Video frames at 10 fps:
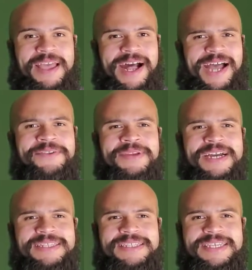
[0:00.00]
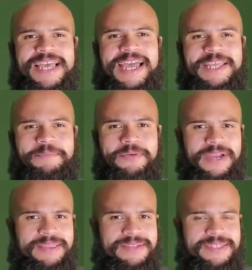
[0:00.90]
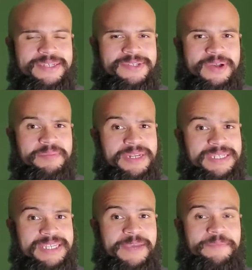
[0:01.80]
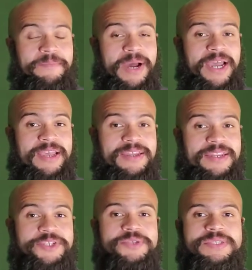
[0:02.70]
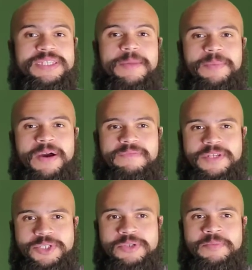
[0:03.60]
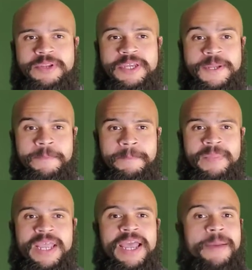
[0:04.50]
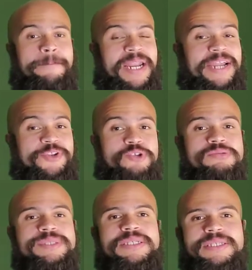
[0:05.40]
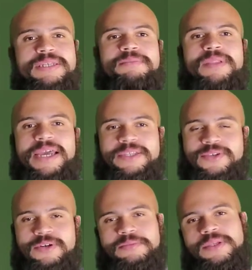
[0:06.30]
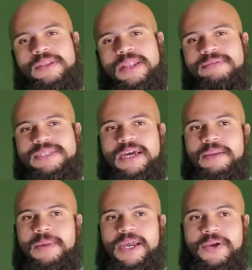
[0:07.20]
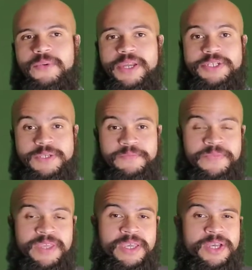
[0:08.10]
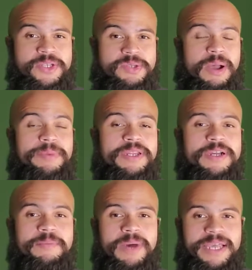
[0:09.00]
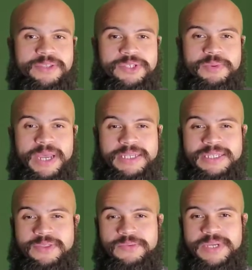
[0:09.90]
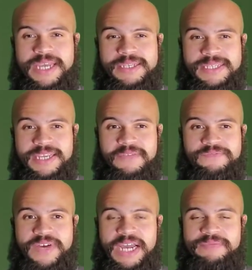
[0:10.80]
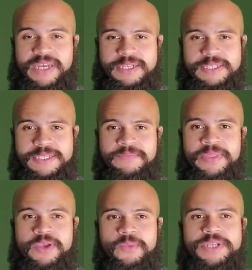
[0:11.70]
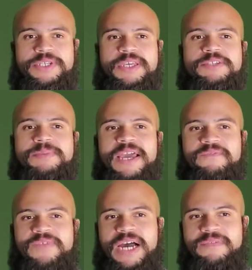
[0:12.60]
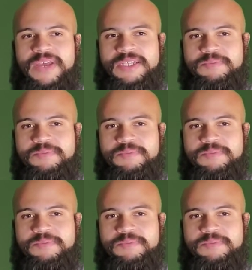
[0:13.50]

I do not see any parentheses, so I'm going to skip my initial step of distributing, but I do see some like terms on the left side of my equation. So I'm going to combine the 2x and 3x to get 5x, which leaves me at 5x